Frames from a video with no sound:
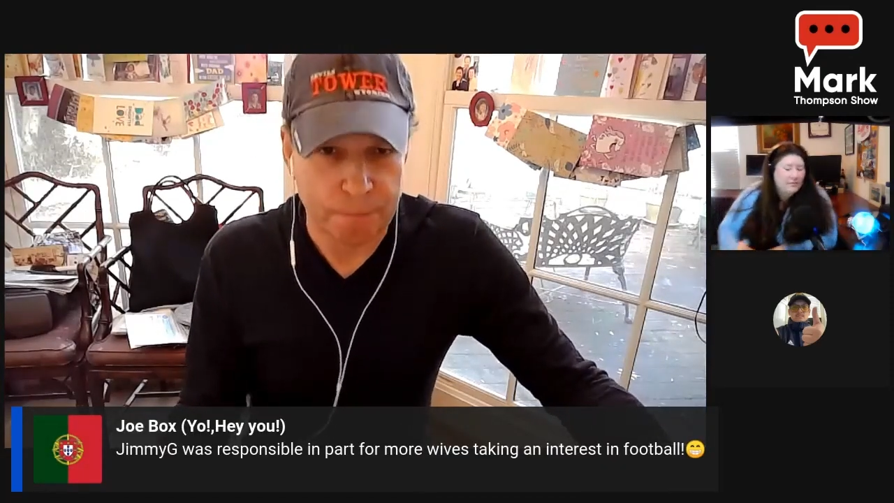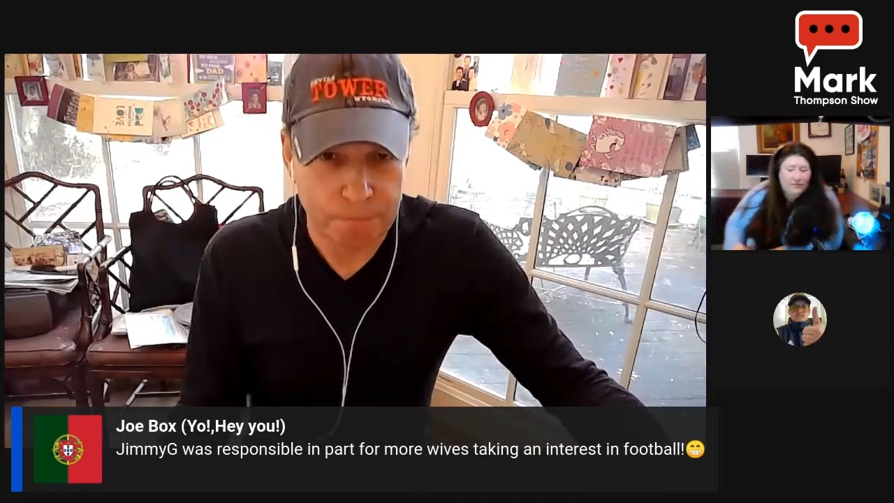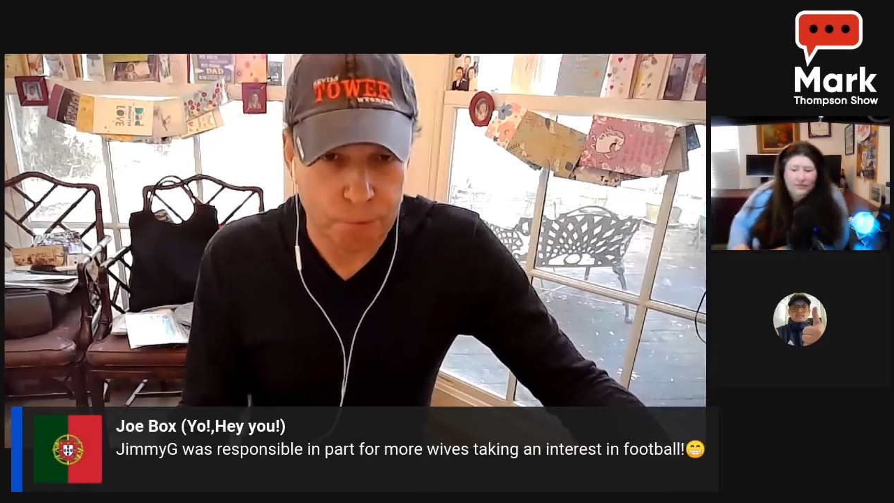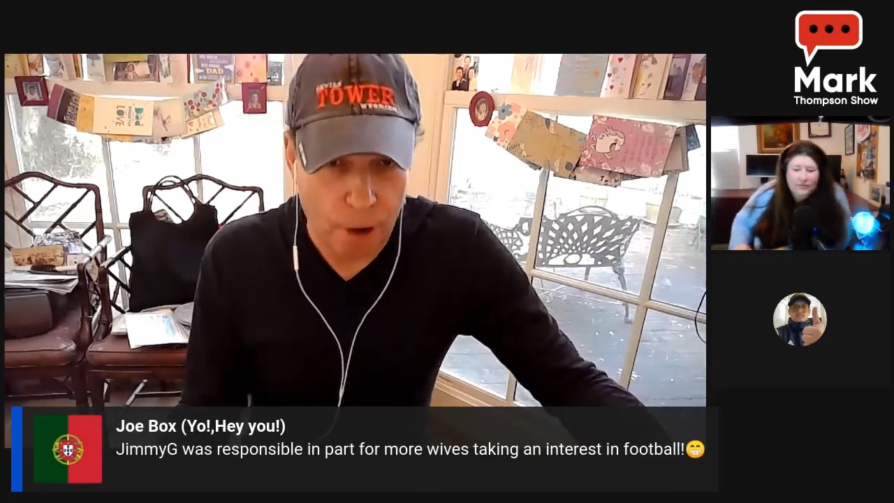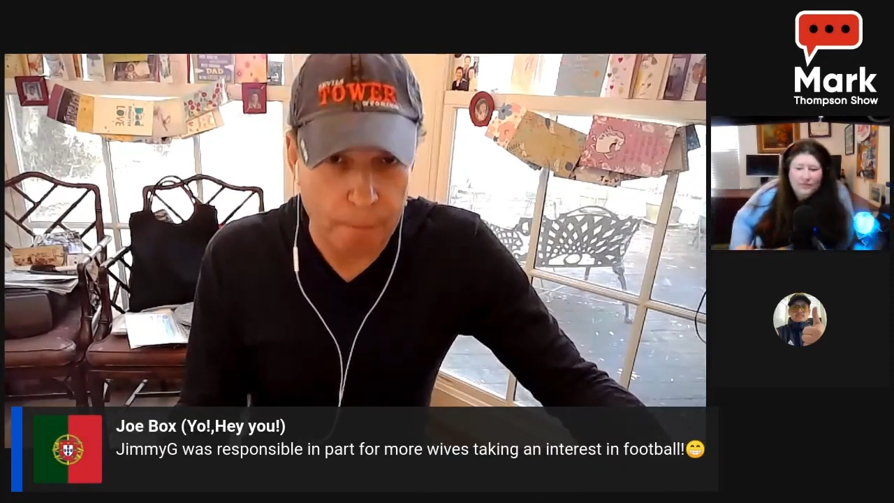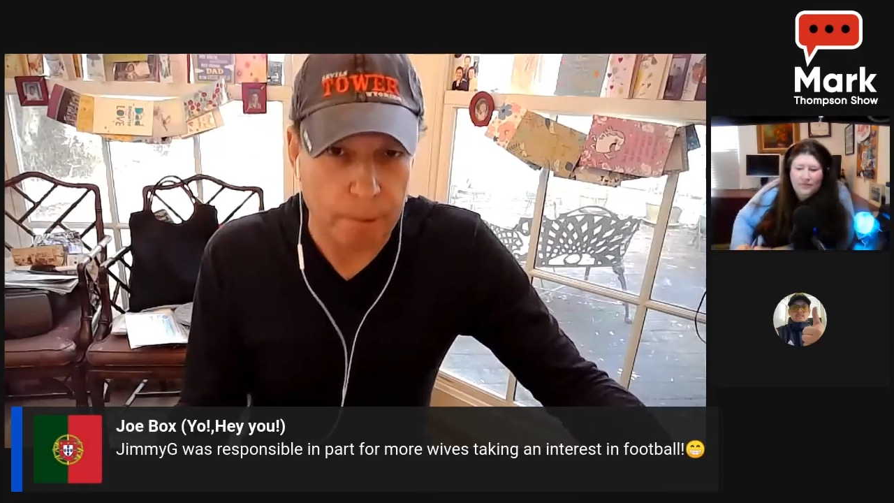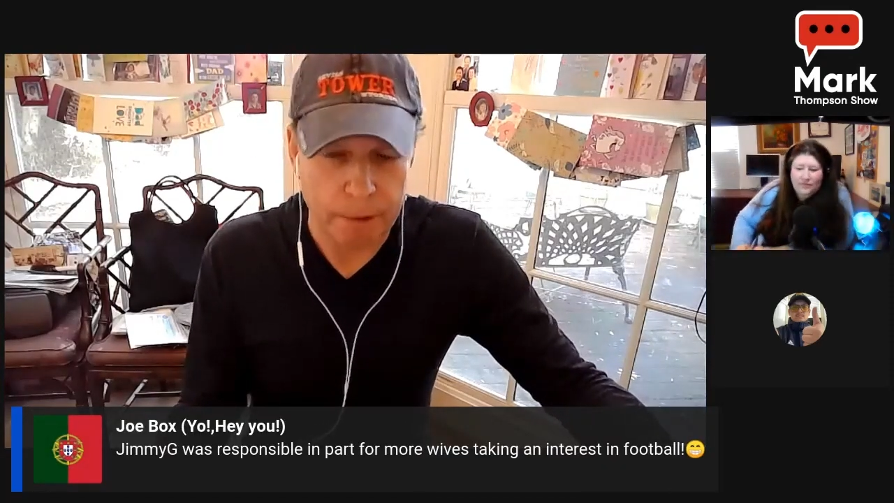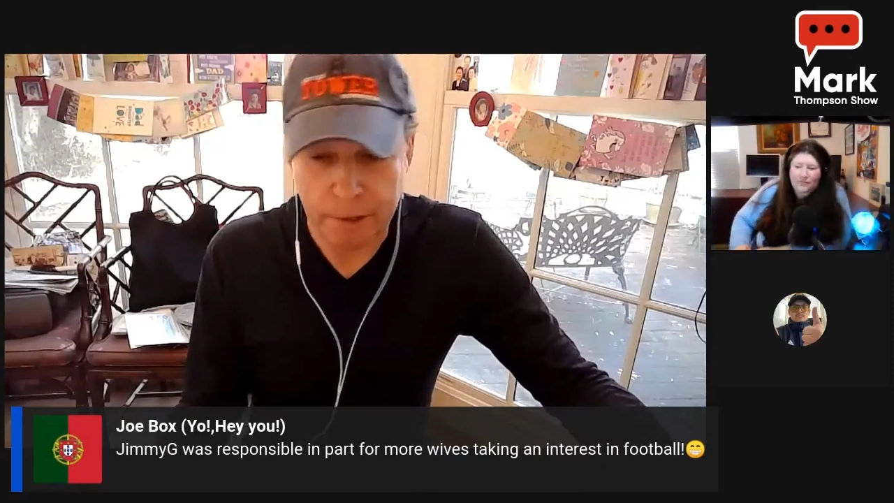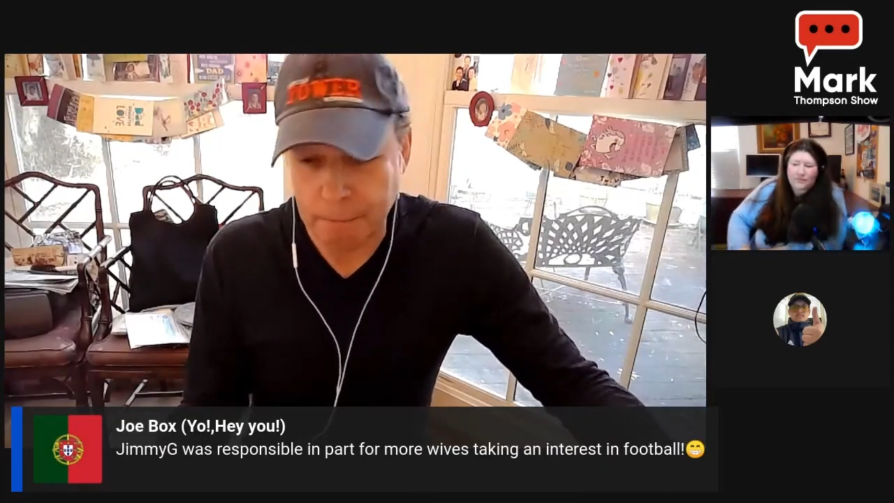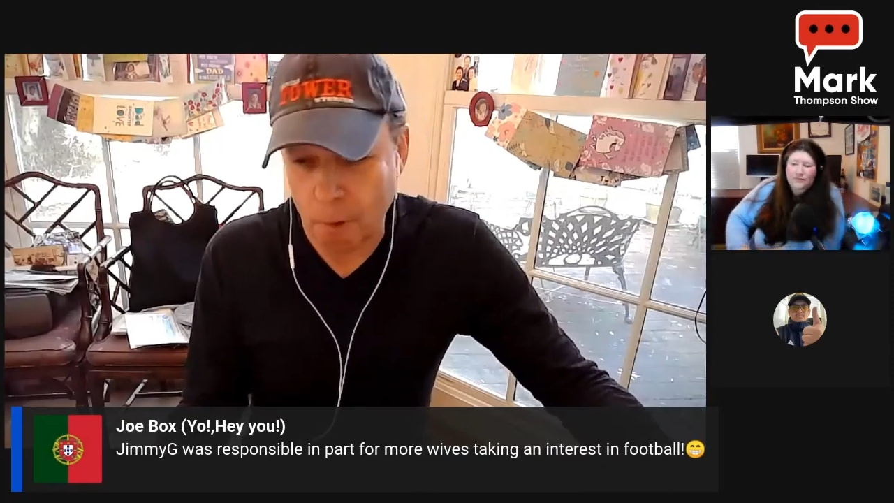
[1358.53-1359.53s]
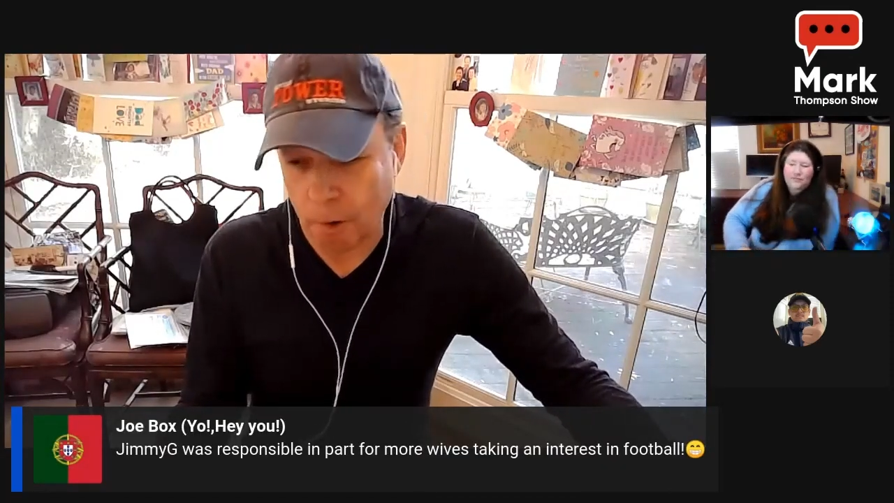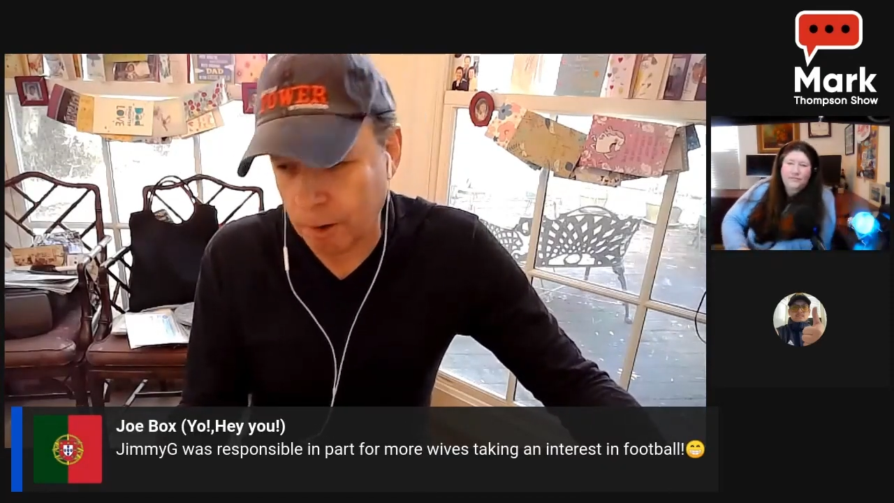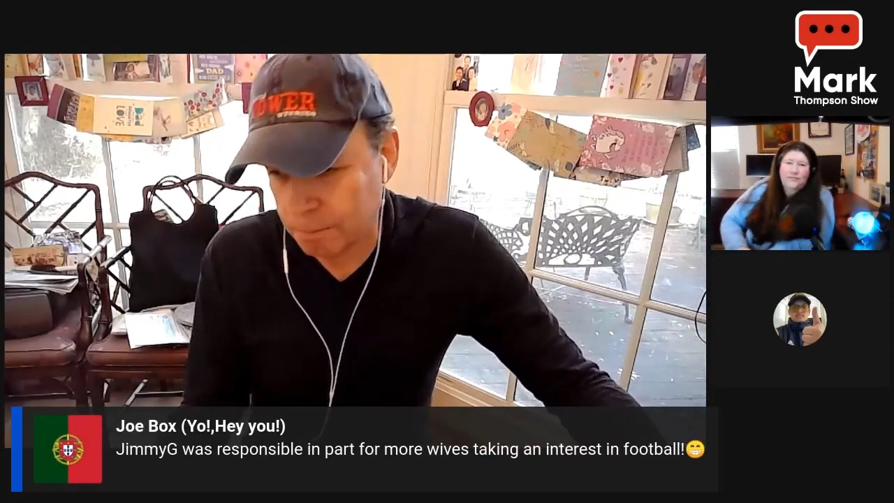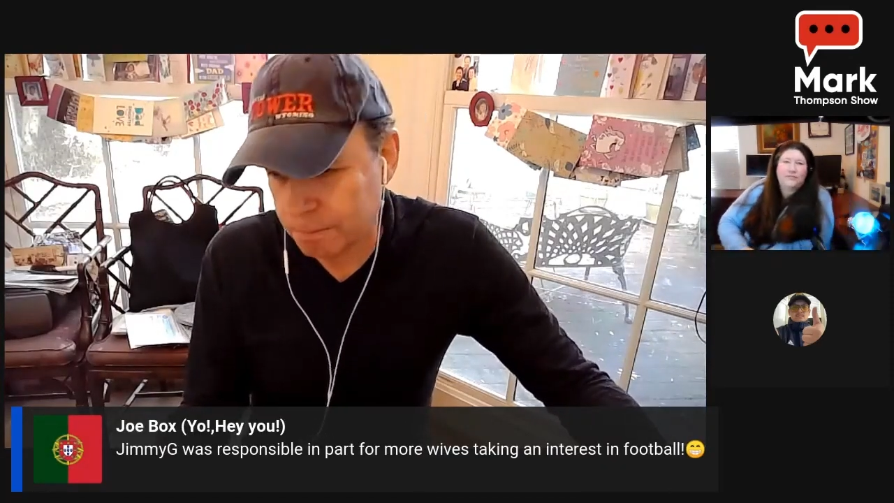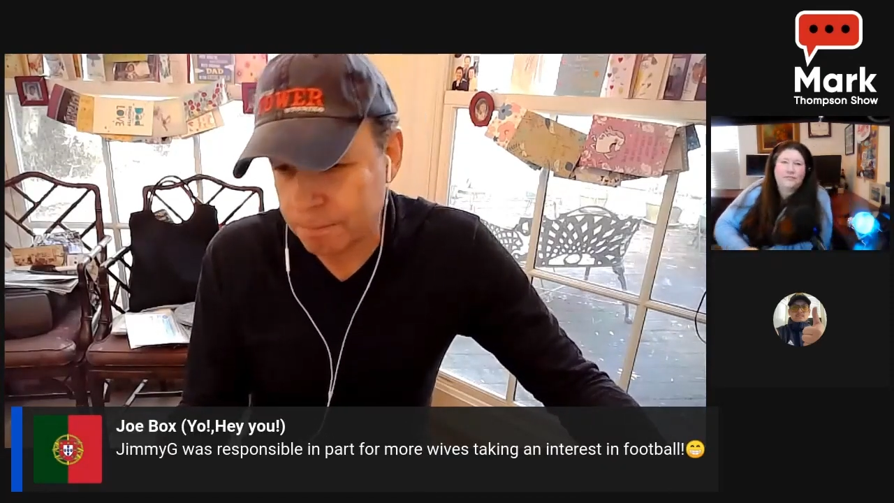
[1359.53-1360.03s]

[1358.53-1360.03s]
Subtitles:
probably the more